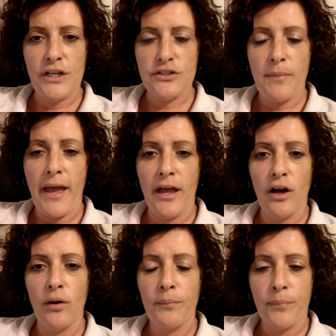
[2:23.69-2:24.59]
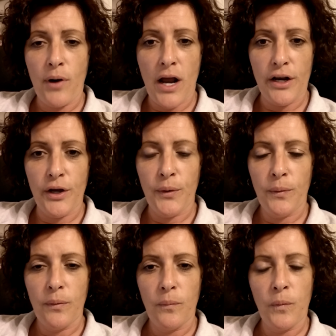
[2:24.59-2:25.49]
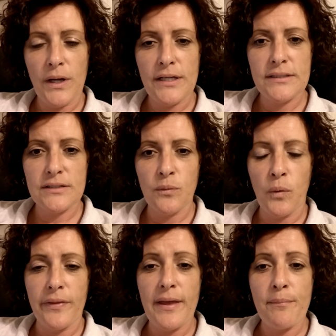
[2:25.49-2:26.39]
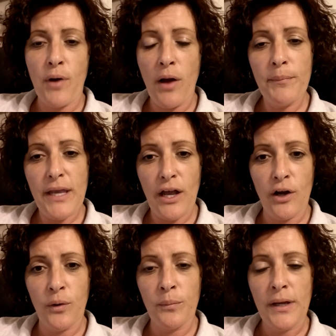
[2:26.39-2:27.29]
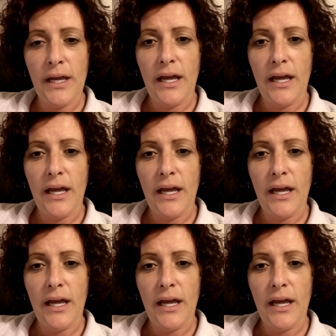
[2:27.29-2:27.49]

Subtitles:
Ishmael Prado was the one that brought me home,